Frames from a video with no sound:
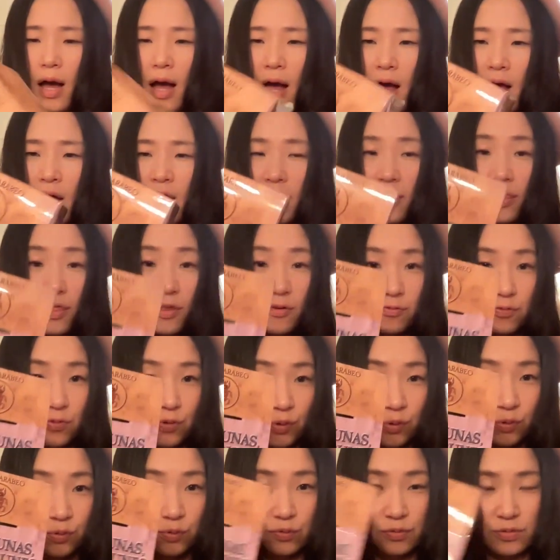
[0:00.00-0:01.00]
And the
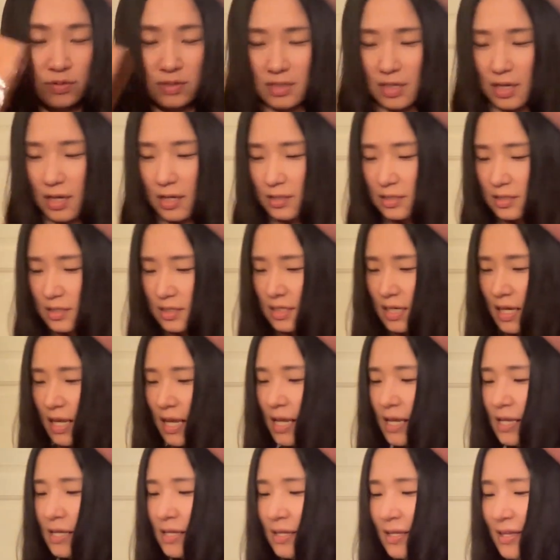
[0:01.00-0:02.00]
runes
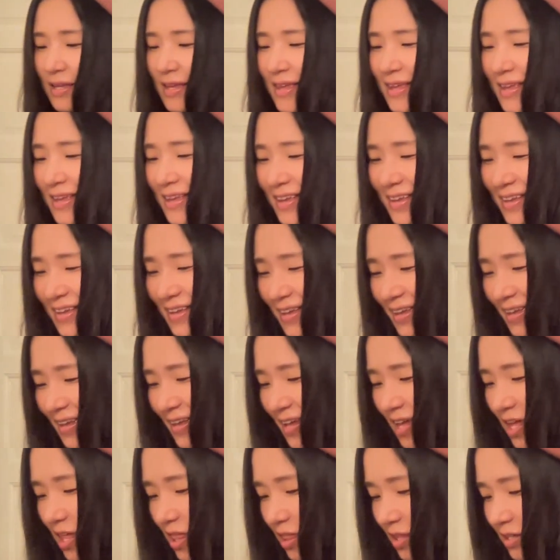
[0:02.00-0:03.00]
actually.
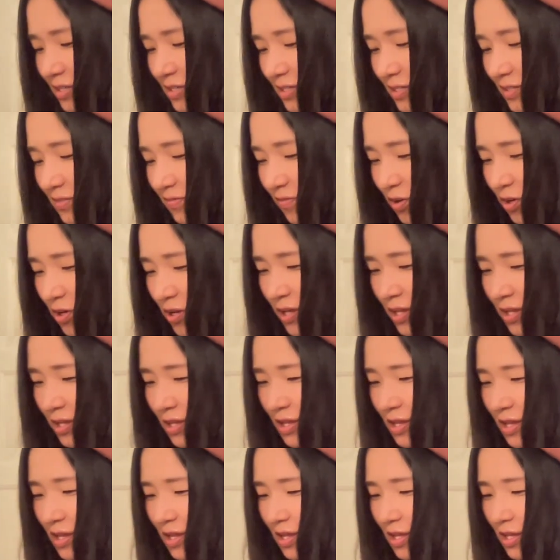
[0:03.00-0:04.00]
This is
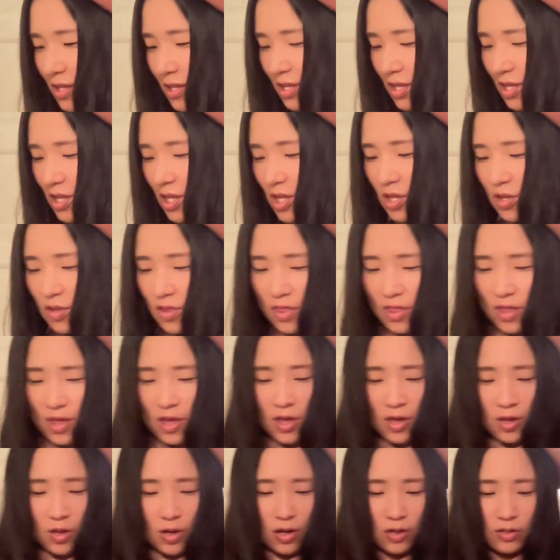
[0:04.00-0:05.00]
very cute
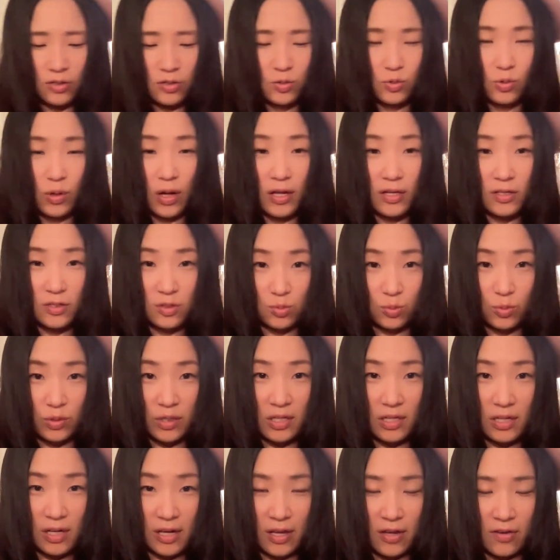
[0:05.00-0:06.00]
there, as
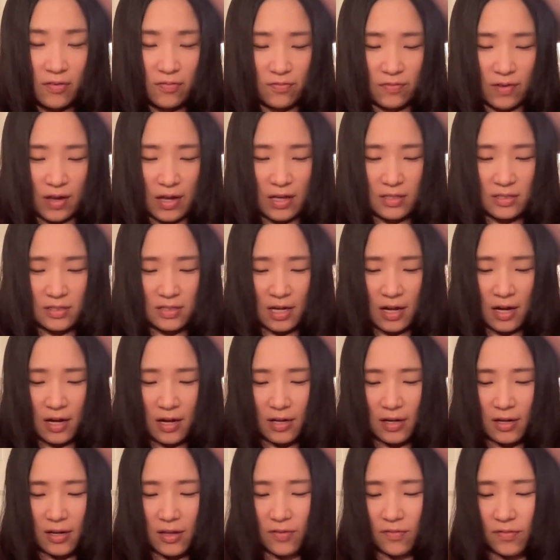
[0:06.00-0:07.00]

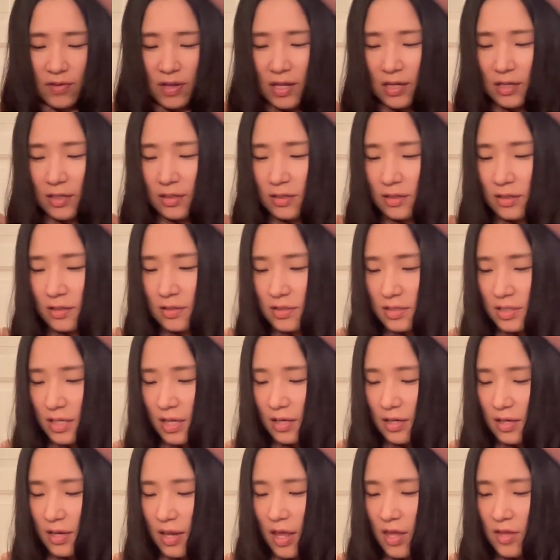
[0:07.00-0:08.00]
I live in
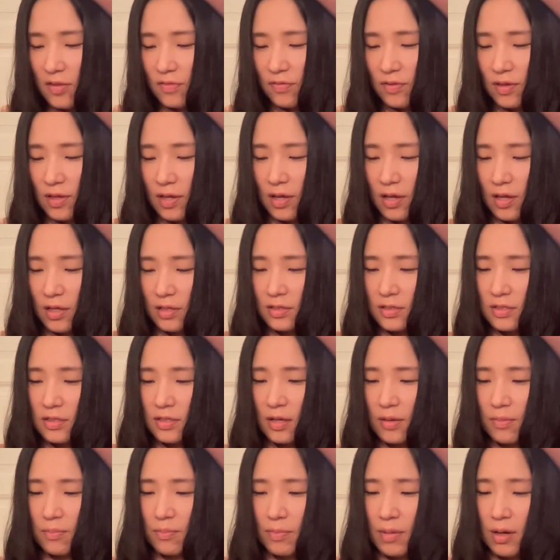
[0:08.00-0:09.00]
Scandinavia, in
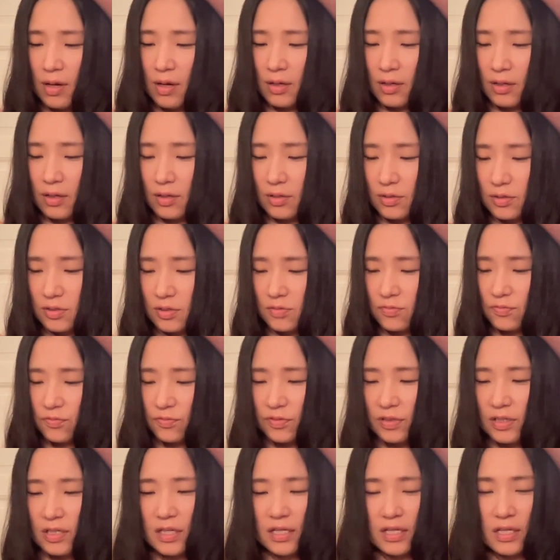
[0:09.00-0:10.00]
Denmark. It's
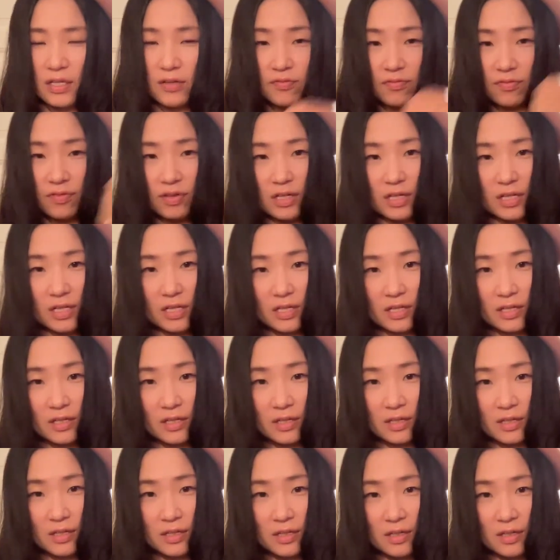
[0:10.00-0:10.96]
really, really